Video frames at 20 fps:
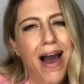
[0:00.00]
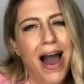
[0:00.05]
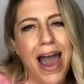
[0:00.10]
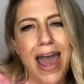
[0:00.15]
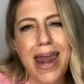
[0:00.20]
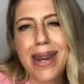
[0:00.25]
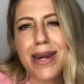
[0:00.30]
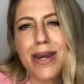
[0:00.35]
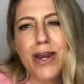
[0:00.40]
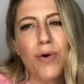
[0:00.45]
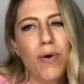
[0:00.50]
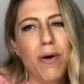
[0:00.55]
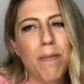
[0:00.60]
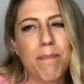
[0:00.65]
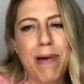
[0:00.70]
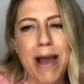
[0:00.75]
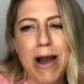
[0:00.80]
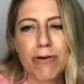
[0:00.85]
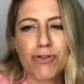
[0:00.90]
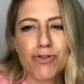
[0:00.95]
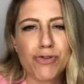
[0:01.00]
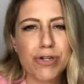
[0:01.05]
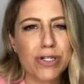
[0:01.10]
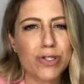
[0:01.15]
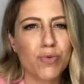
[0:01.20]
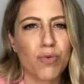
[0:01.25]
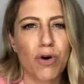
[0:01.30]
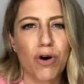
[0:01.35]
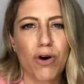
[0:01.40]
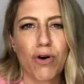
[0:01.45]
I didn't know what
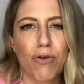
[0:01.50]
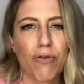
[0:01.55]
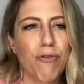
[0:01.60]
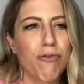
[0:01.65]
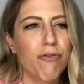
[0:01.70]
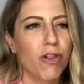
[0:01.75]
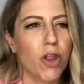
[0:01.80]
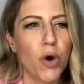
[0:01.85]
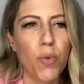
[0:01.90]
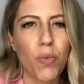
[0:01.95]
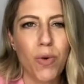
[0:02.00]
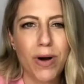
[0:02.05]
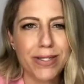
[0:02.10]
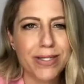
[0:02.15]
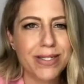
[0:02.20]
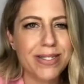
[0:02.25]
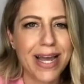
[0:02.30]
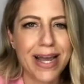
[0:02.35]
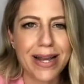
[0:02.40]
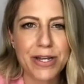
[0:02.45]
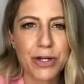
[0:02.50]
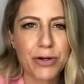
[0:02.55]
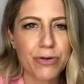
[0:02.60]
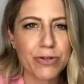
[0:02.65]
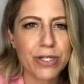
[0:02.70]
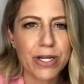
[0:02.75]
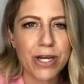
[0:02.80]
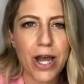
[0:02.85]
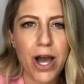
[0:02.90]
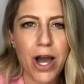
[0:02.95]
boundaries were or flow was 10
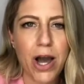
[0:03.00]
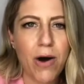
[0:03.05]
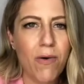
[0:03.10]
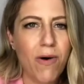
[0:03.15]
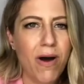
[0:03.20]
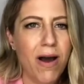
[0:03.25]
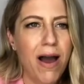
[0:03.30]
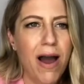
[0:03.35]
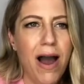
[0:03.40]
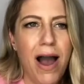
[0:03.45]
years ago.